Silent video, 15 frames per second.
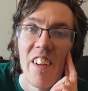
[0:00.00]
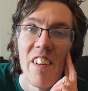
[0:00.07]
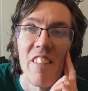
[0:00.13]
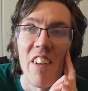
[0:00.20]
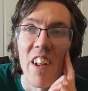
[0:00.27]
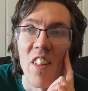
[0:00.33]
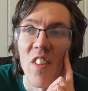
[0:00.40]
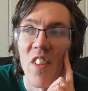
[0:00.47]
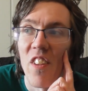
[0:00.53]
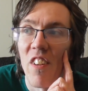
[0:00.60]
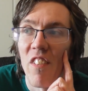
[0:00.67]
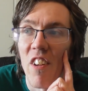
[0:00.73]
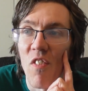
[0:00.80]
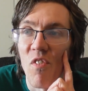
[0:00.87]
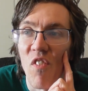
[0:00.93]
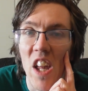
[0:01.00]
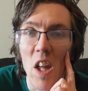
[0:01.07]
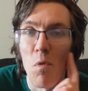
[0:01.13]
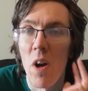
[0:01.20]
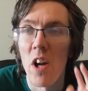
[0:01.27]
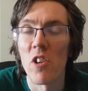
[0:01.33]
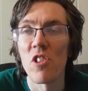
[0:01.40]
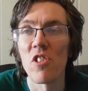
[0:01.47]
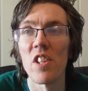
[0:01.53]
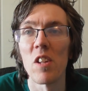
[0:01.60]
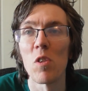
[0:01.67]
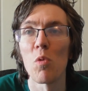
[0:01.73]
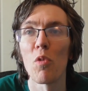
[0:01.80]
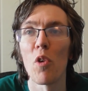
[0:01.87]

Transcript: then maybe I just need to